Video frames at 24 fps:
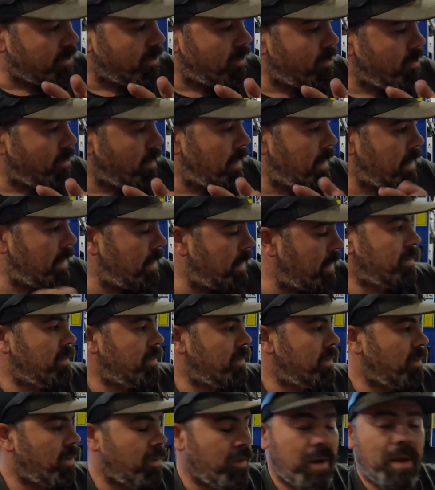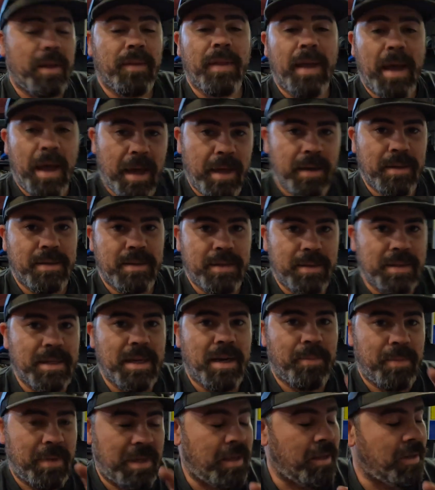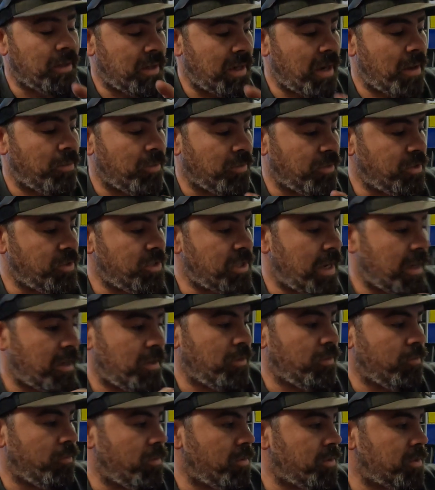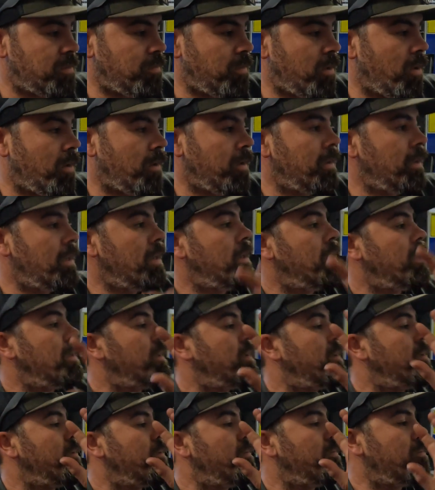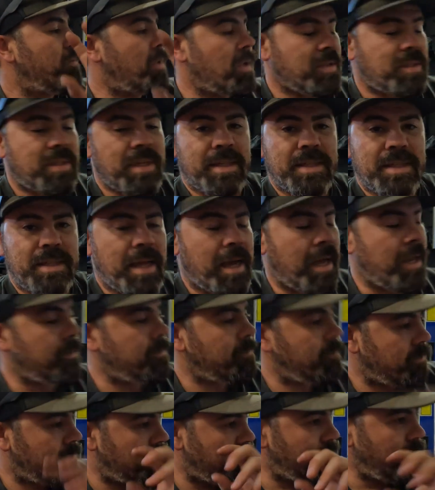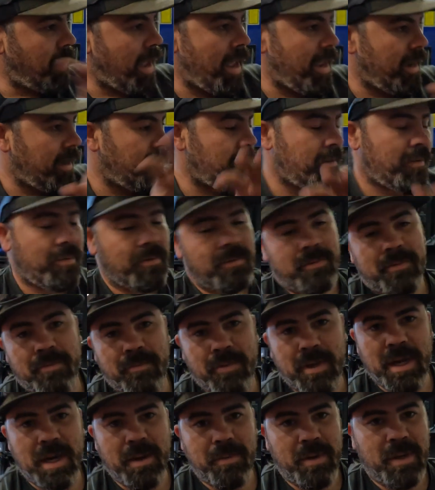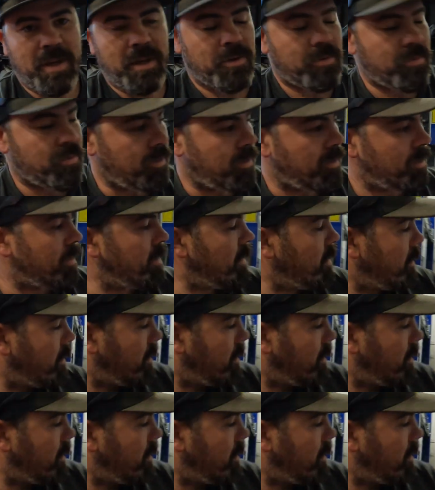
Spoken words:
at all. I reckon the hardest thing is going to be getting it up on the jack in the right spot. Once that's done, bang, we're going to be into it.